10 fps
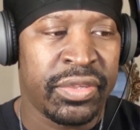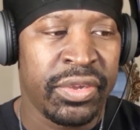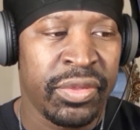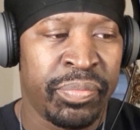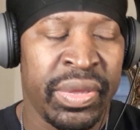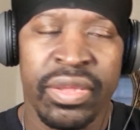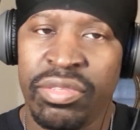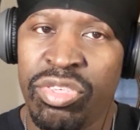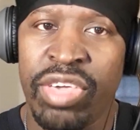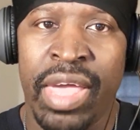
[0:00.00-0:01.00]
have
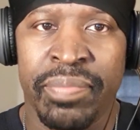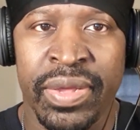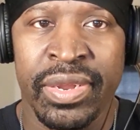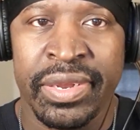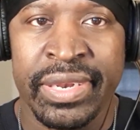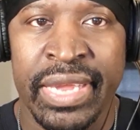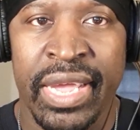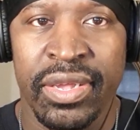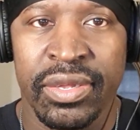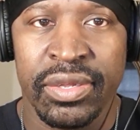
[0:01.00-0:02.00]
been champion of the
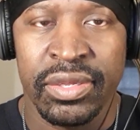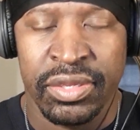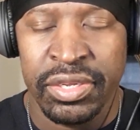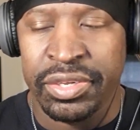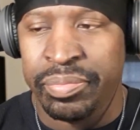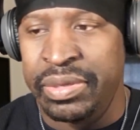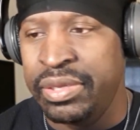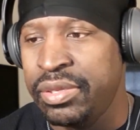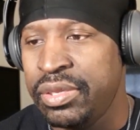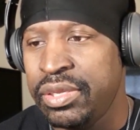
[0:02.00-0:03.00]
night, could have
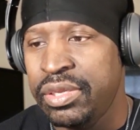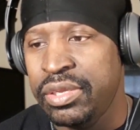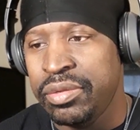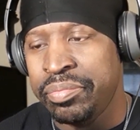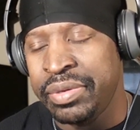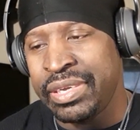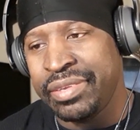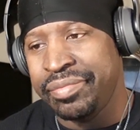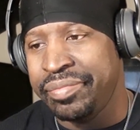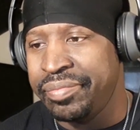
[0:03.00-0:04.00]
been,
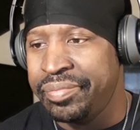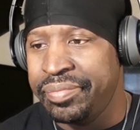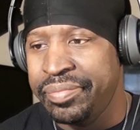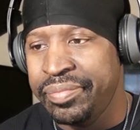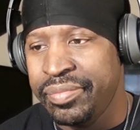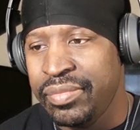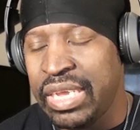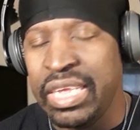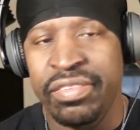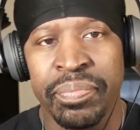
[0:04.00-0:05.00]
but
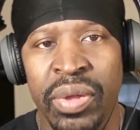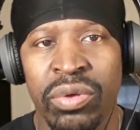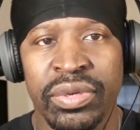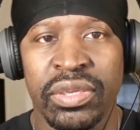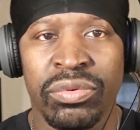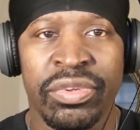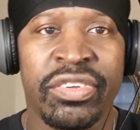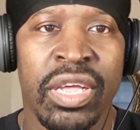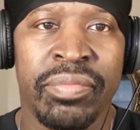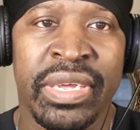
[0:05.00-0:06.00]
his opponent,
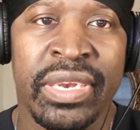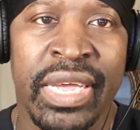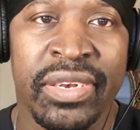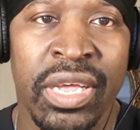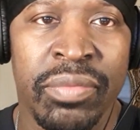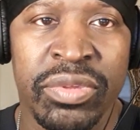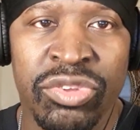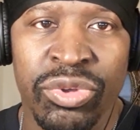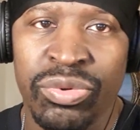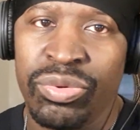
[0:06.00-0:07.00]
which come in at number
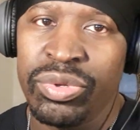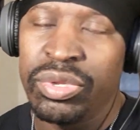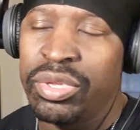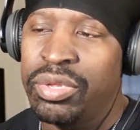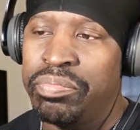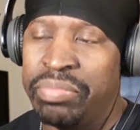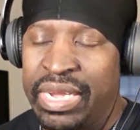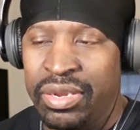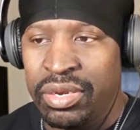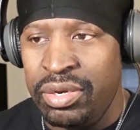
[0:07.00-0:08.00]
two,
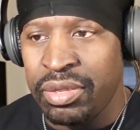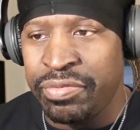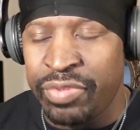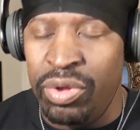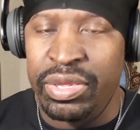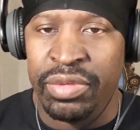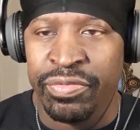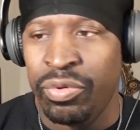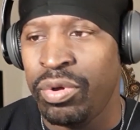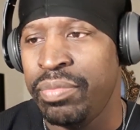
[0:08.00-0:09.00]
made it a little funky
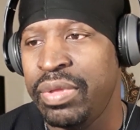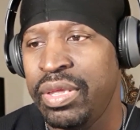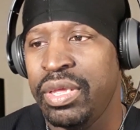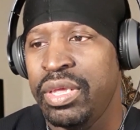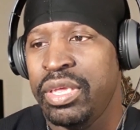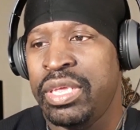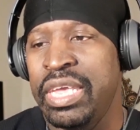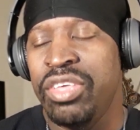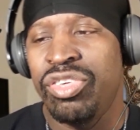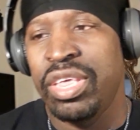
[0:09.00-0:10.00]
for him.
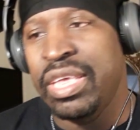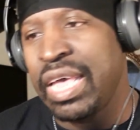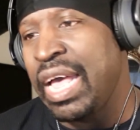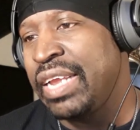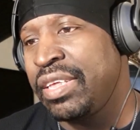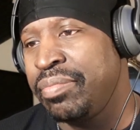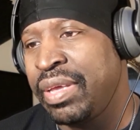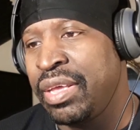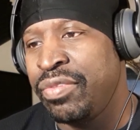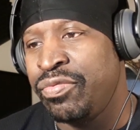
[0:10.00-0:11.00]
Geechee Gotti,
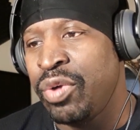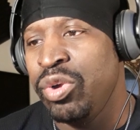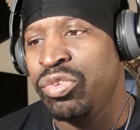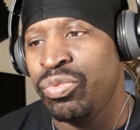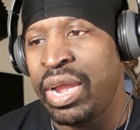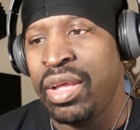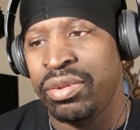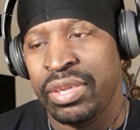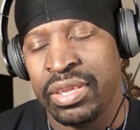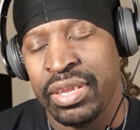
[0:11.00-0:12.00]
man, first
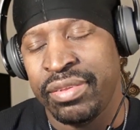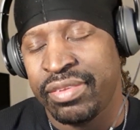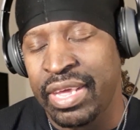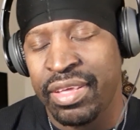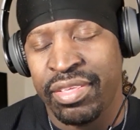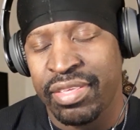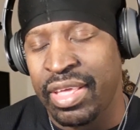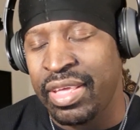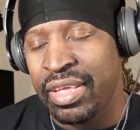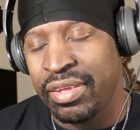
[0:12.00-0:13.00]
round against
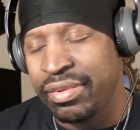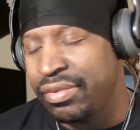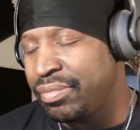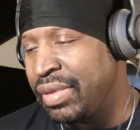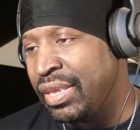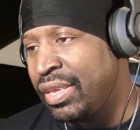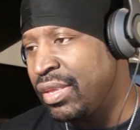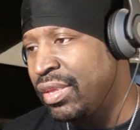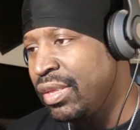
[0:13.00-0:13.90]
K-Shine, man,